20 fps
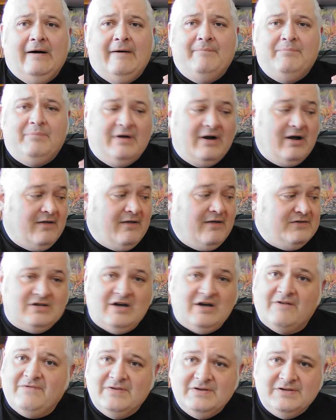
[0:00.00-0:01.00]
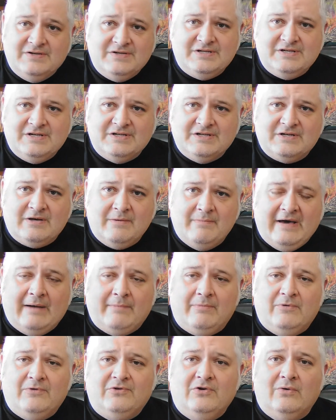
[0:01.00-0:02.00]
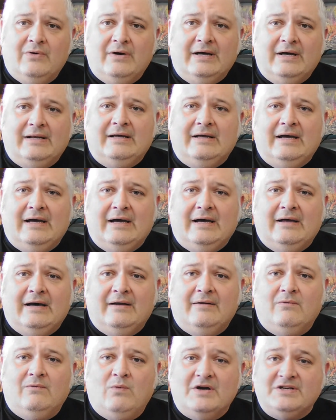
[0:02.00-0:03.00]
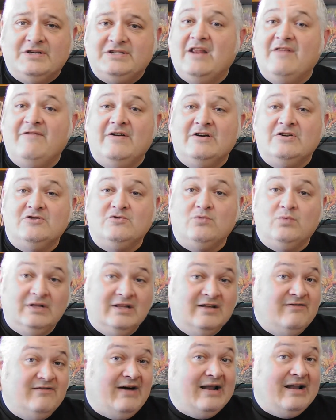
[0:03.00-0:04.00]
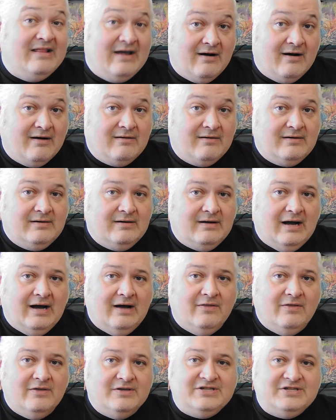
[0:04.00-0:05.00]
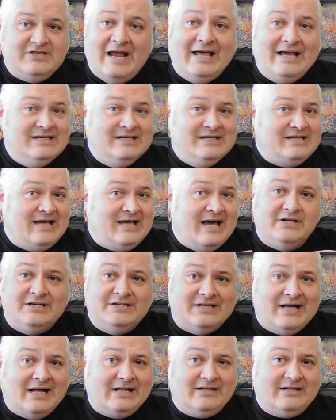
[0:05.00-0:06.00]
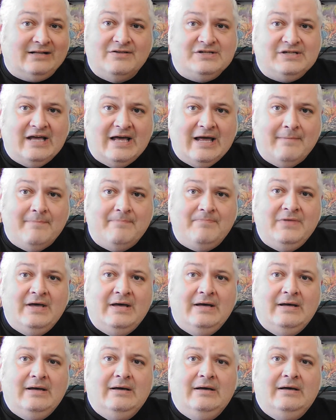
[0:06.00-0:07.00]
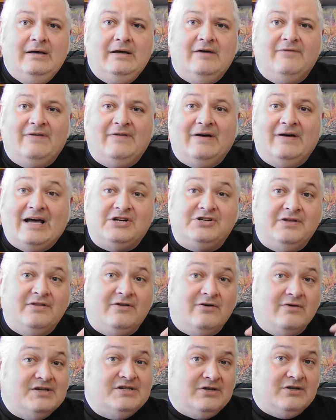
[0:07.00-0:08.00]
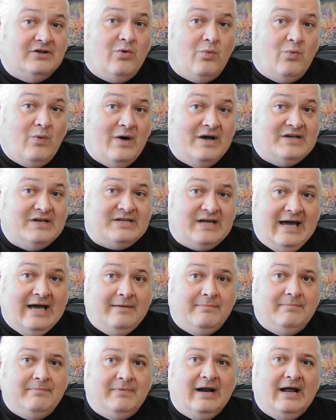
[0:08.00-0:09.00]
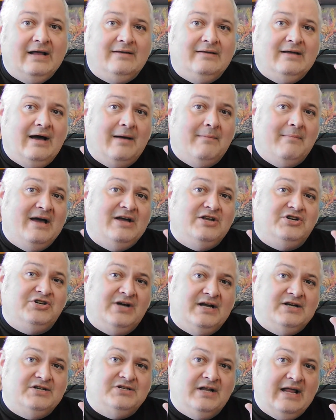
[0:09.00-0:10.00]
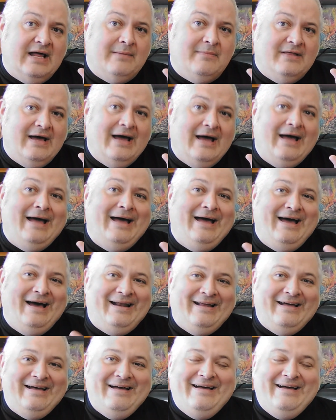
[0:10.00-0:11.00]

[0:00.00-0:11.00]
But all this stuff is compatible to it, and Westgate Adventures will live on there. The setting is actually exactly the same. In fact, actually, there is still a Westgate, but I may change the name of that.